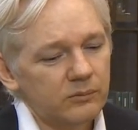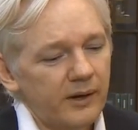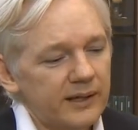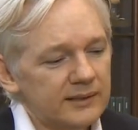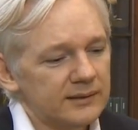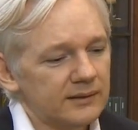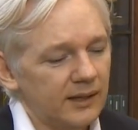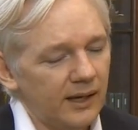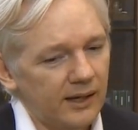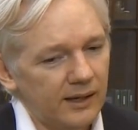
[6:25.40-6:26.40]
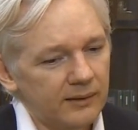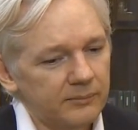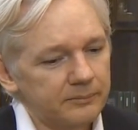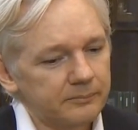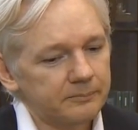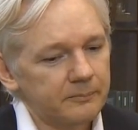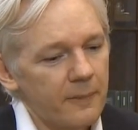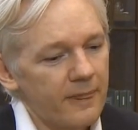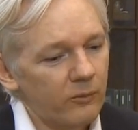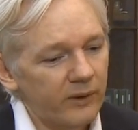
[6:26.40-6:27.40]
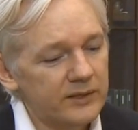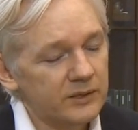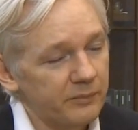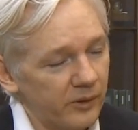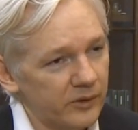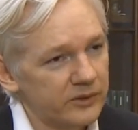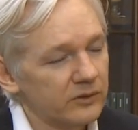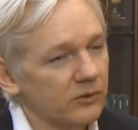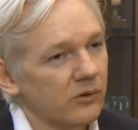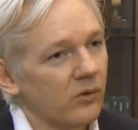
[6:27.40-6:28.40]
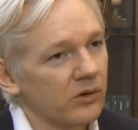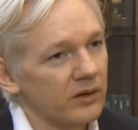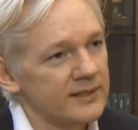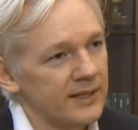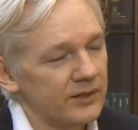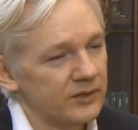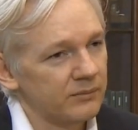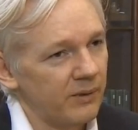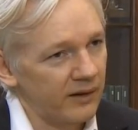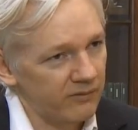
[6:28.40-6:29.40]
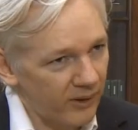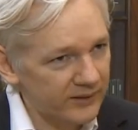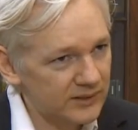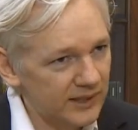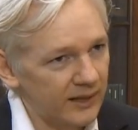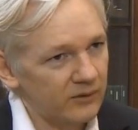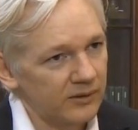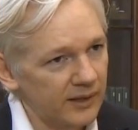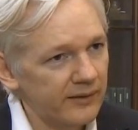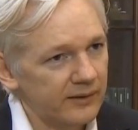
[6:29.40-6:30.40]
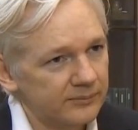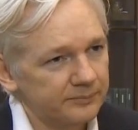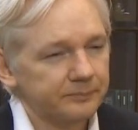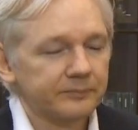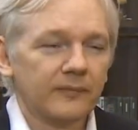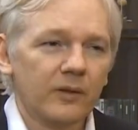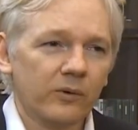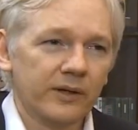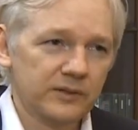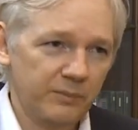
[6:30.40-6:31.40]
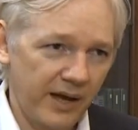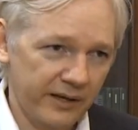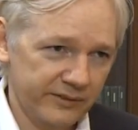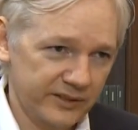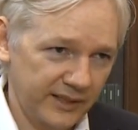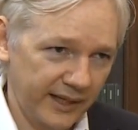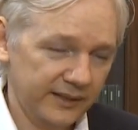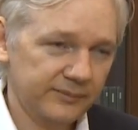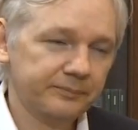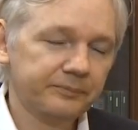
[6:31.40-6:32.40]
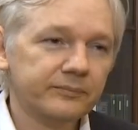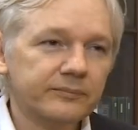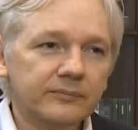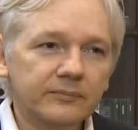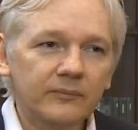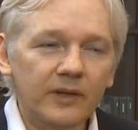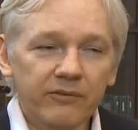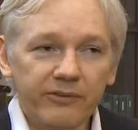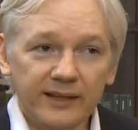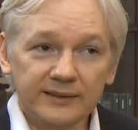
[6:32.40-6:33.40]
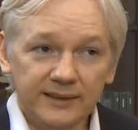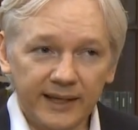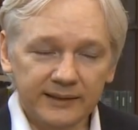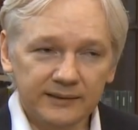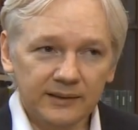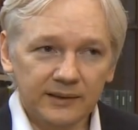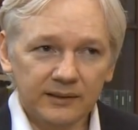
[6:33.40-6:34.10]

when is a person or organization part of one state or another? Well, it's part of a state if that state